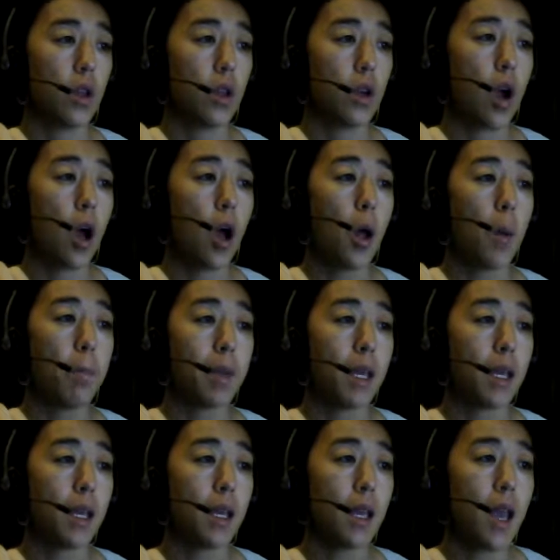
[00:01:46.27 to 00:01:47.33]
Call
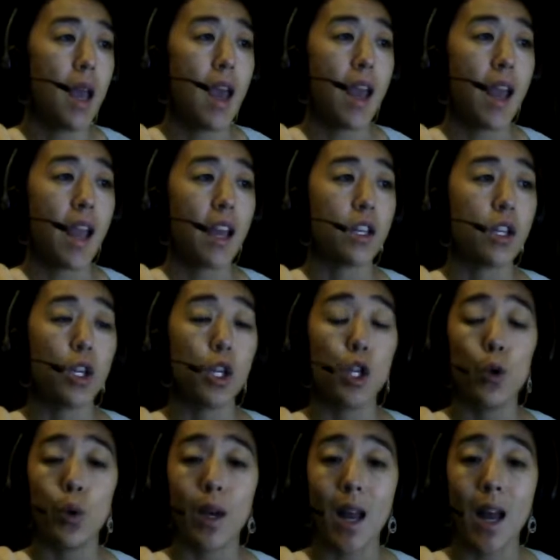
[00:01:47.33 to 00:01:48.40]
me and
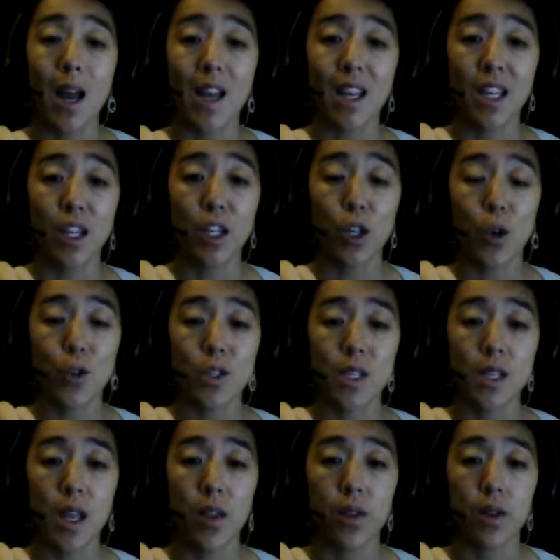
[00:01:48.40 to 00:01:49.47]
you and I can go
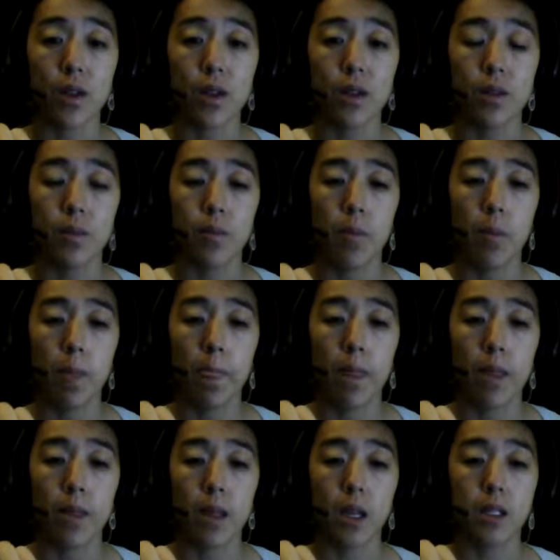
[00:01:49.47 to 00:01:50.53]
together.
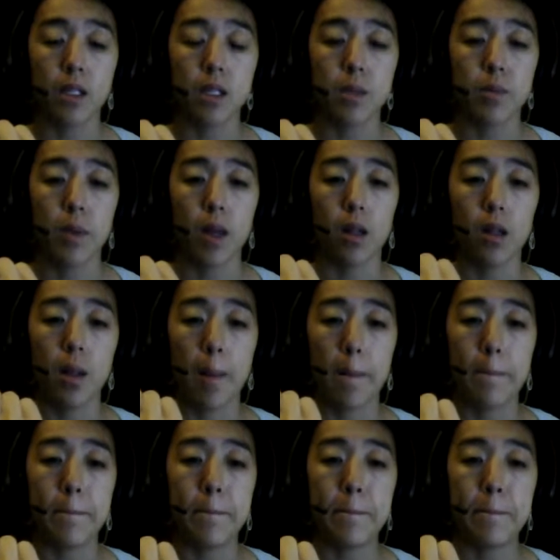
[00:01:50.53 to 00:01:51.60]
Think to spell
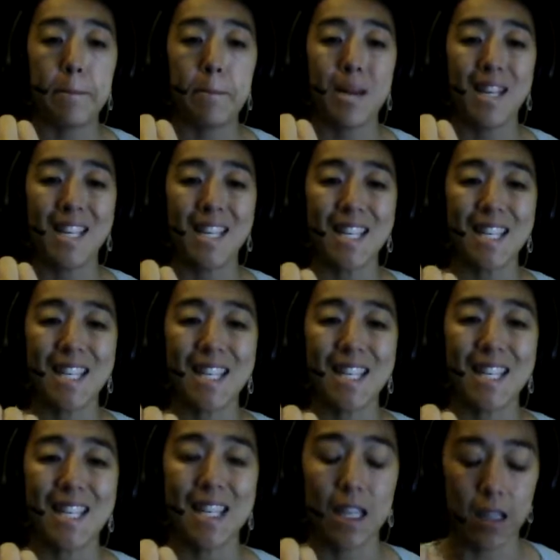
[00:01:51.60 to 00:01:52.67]

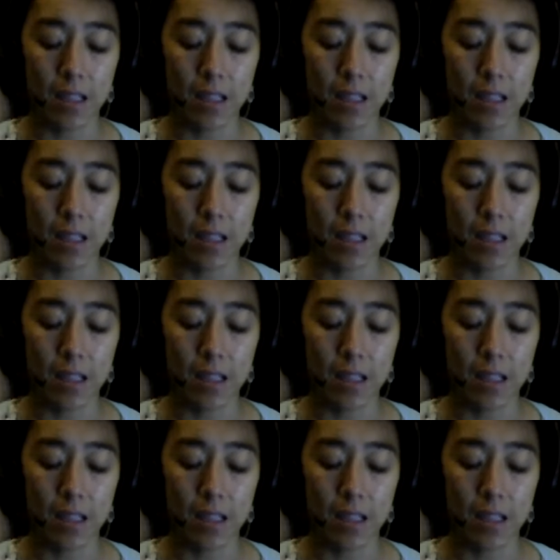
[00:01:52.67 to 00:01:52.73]
M-E.